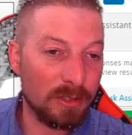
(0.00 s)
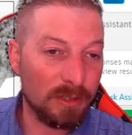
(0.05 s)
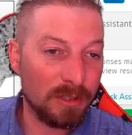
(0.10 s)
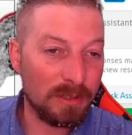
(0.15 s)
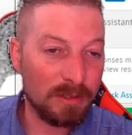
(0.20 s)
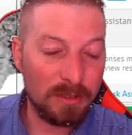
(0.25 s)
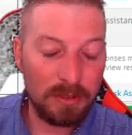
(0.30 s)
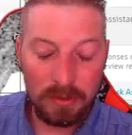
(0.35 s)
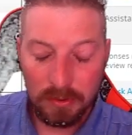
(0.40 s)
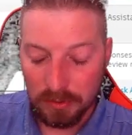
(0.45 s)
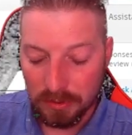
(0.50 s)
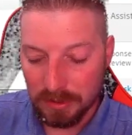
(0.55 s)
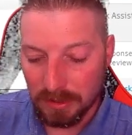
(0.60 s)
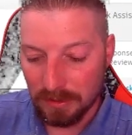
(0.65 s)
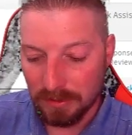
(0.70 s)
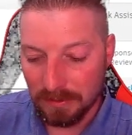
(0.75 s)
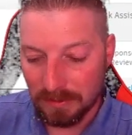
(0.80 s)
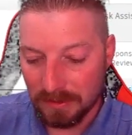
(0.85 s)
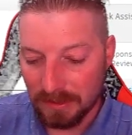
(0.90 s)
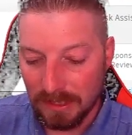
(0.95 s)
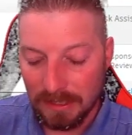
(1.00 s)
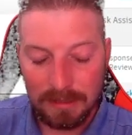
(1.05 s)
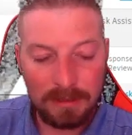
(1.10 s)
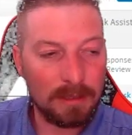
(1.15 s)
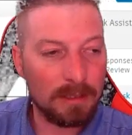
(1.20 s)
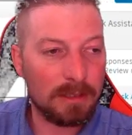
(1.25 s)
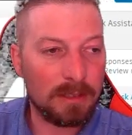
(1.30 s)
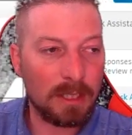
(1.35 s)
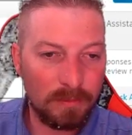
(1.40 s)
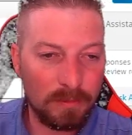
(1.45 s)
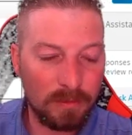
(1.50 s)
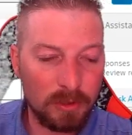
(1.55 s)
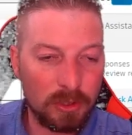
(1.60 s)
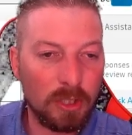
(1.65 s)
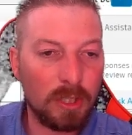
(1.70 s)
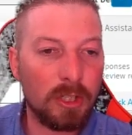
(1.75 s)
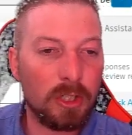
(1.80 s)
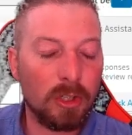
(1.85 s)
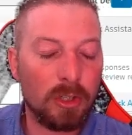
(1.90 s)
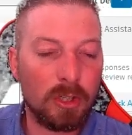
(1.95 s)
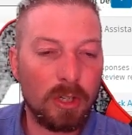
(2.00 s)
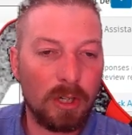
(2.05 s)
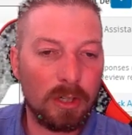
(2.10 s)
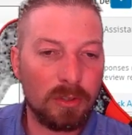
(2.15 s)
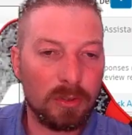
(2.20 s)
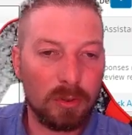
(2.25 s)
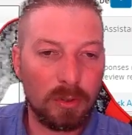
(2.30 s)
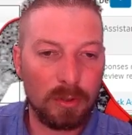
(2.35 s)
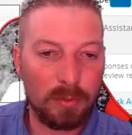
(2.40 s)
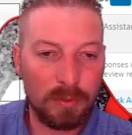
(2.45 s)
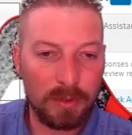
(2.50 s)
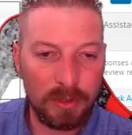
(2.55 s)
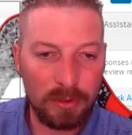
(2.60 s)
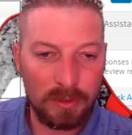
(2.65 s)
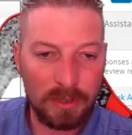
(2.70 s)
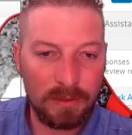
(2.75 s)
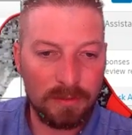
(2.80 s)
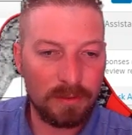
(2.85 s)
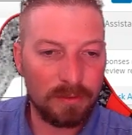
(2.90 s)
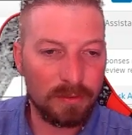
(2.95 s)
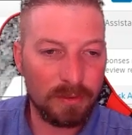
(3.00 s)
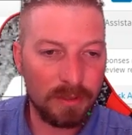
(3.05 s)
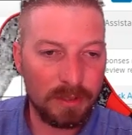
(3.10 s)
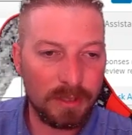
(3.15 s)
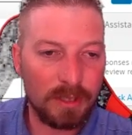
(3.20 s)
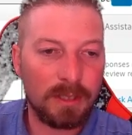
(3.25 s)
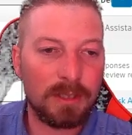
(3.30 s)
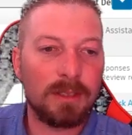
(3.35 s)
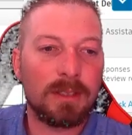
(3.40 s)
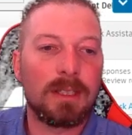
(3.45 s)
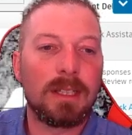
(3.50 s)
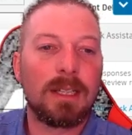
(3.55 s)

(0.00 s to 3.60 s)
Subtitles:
He used to say it's like shutting your car door when you leave it for the night.